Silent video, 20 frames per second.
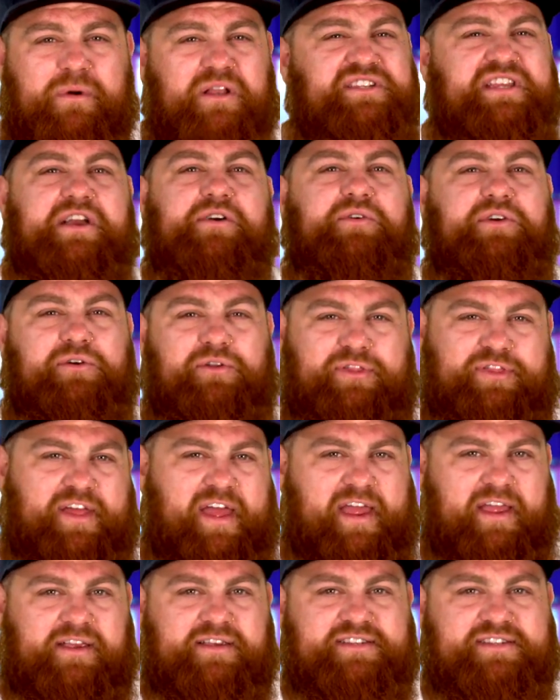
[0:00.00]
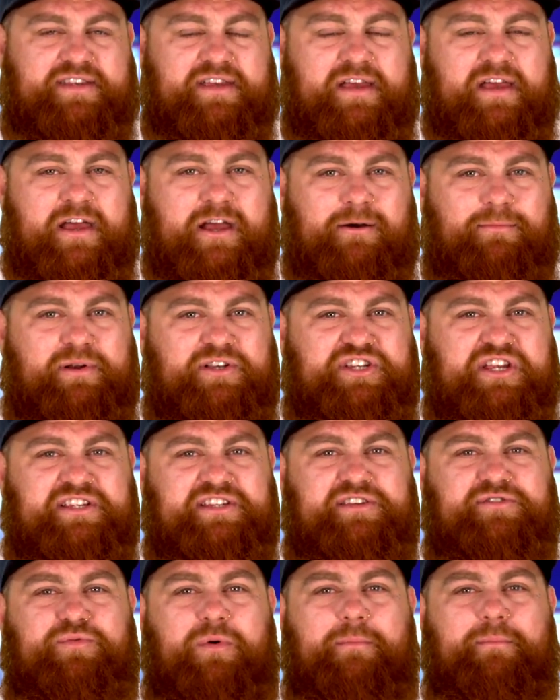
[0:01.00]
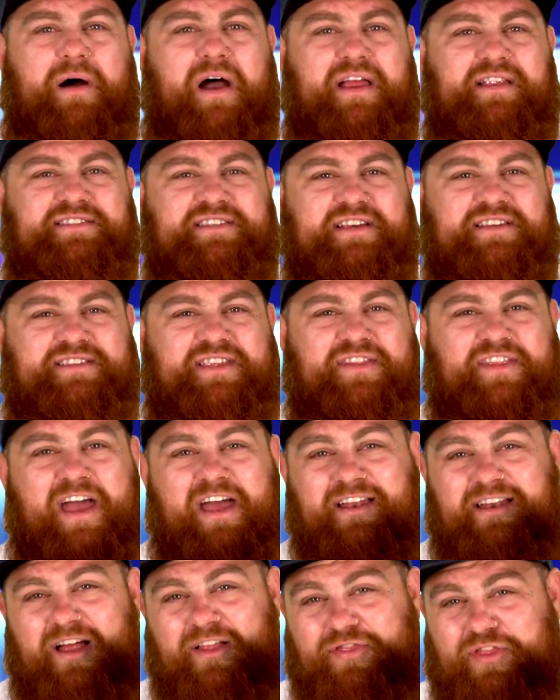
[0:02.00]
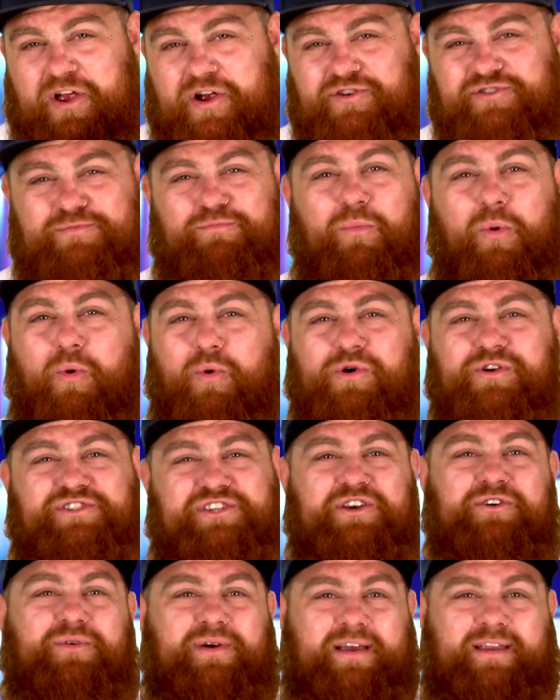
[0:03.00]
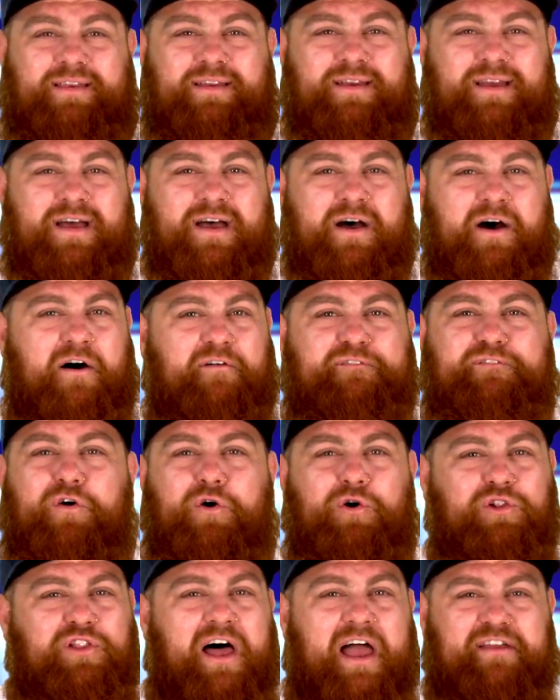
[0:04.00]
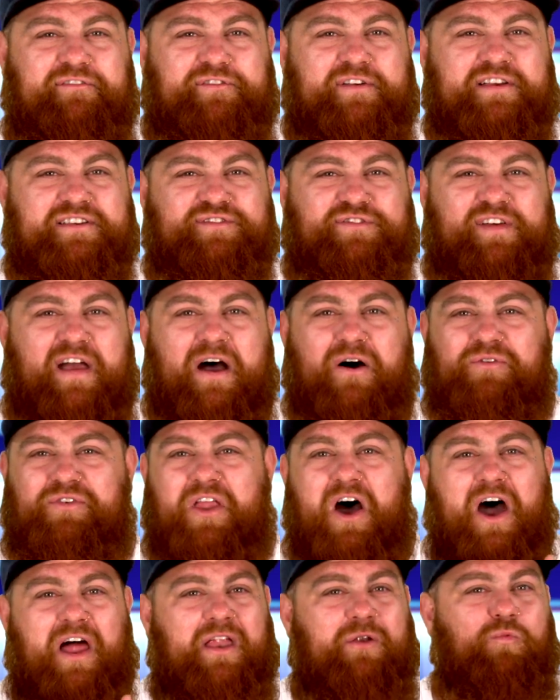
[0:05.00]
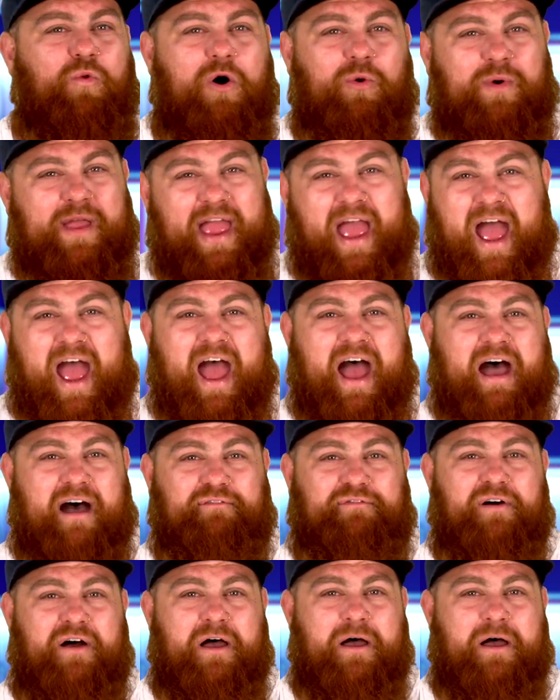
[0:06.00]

material things, but Jesus reminds us that there's more to it. A full life is found not in what we have,